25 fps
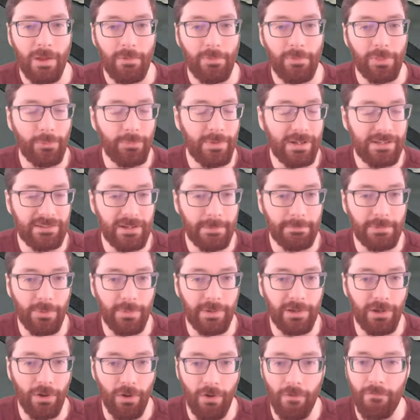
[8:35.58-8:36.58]
the reason I'm
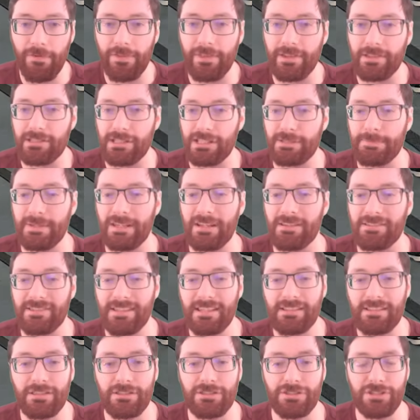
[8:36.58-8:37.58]
going over this is because
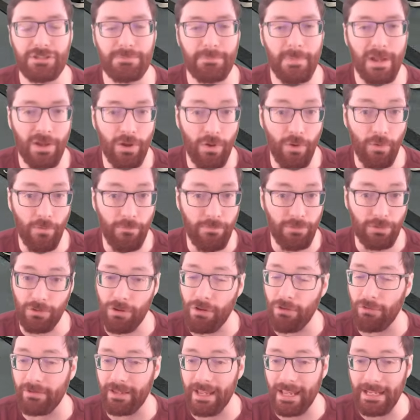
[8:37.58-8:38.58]
this is just my
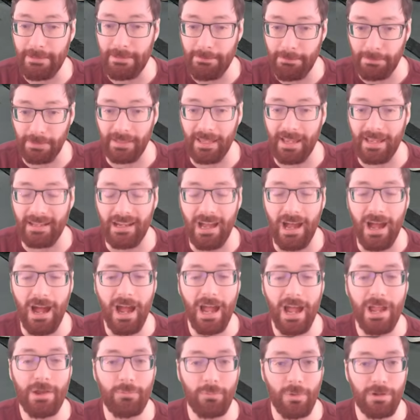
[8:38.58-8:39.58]
overall game plan.
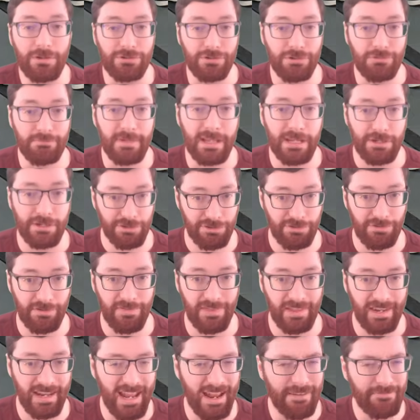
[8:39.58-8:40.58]
I want to make sure
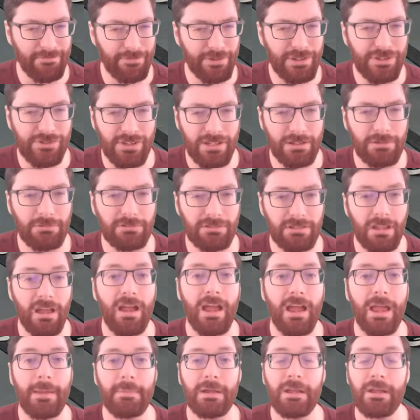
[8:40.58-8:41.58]
that every single
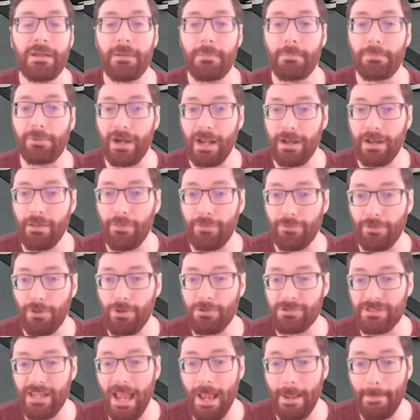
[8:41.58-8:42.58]
time Branden
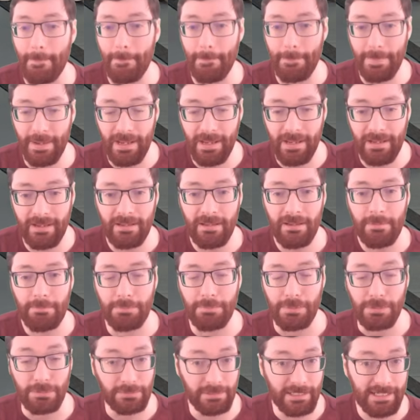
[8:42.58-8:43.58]
throws a big
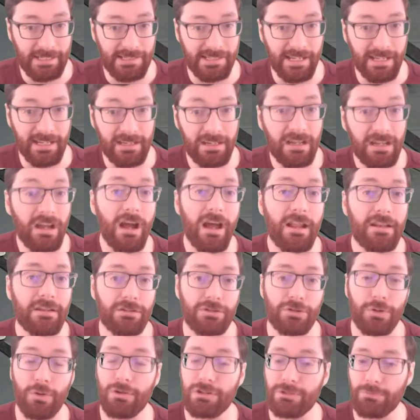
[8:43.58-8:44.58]
ballistic
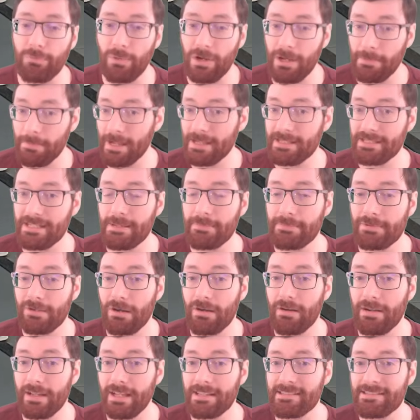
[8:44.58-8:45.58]
cut towards one of my deep
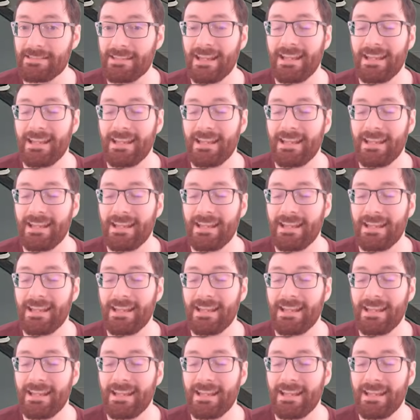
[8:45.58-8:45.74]
targets,